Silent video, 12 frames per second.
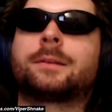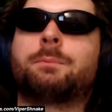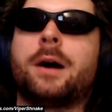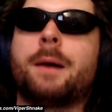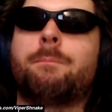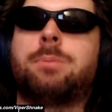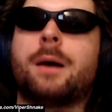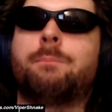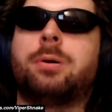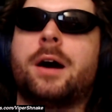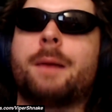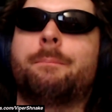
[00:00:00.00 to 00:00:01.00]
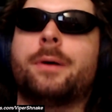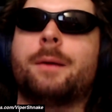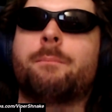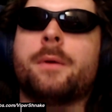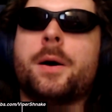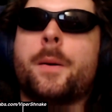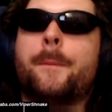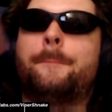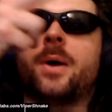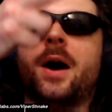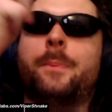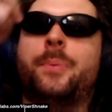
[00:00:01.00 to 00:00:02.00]
Pop, pop, pop, up.
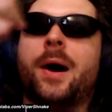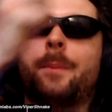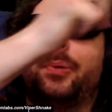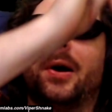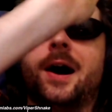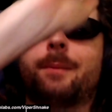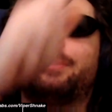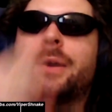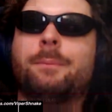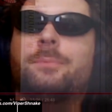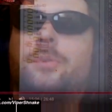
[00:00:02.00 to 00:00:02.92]
Pop, pop, pop, up